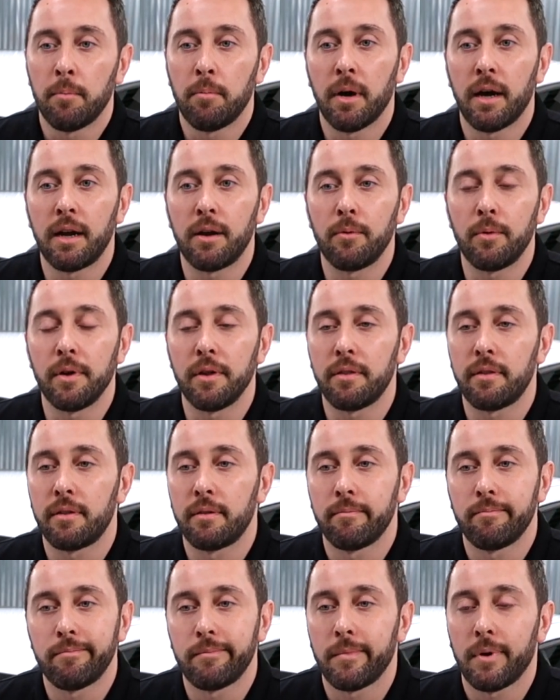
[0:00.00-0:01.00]
Bought it with
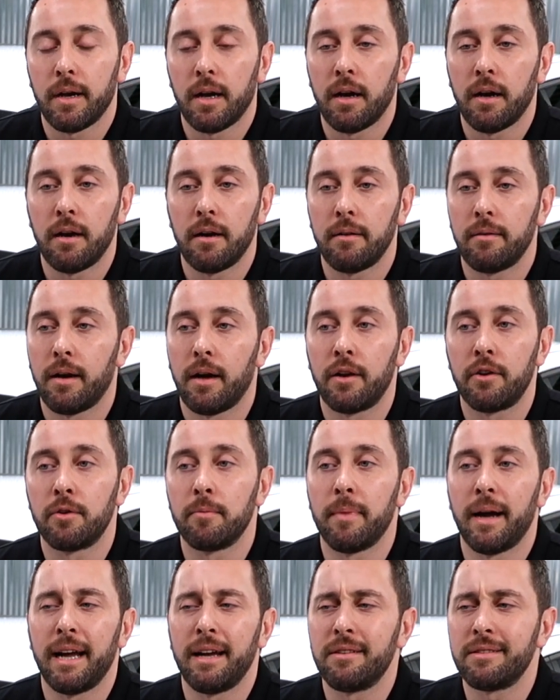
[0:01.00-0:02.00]
100
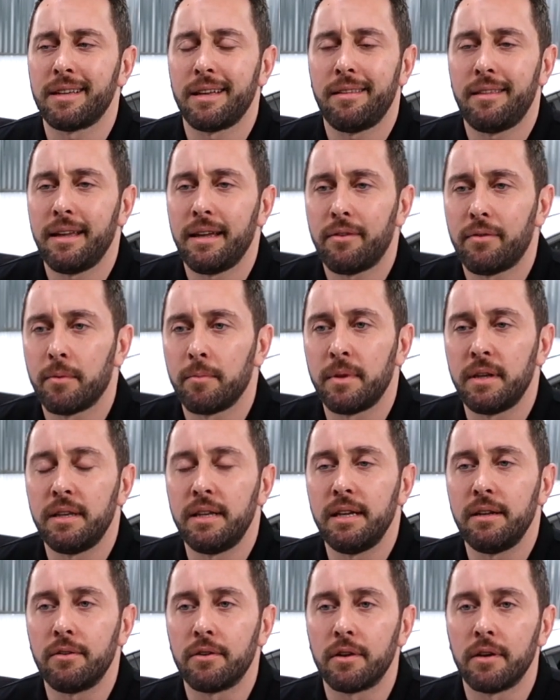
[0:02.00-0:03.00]
miles, I think, from the
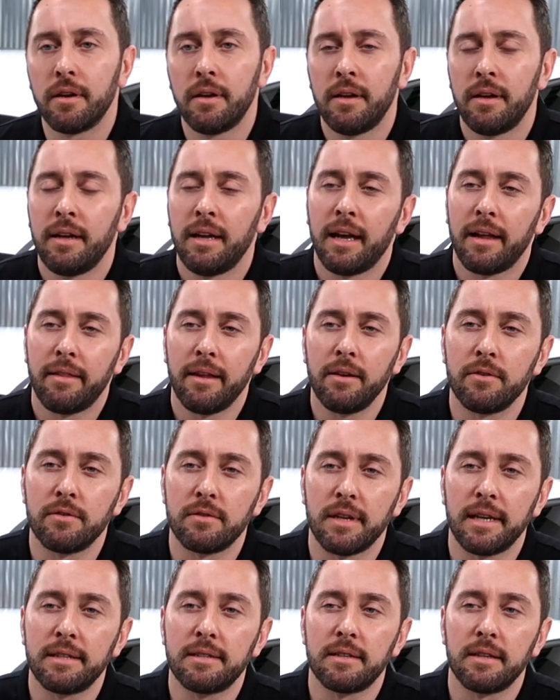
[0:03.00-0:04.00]
dealer. I
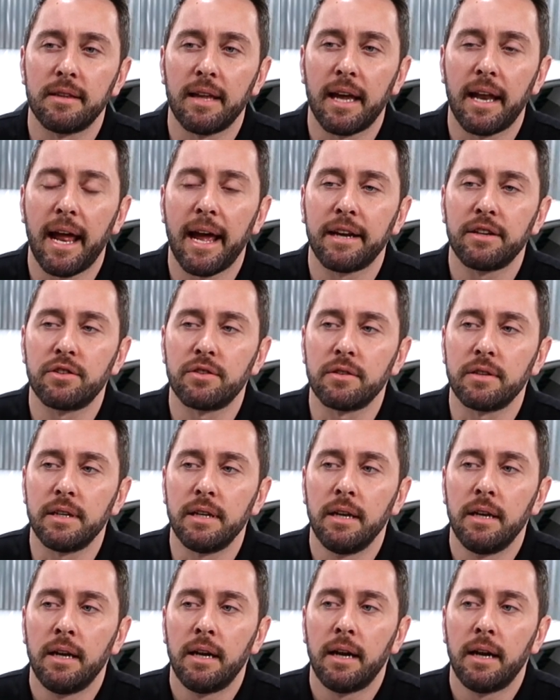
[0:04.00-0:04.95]
was less than that actually.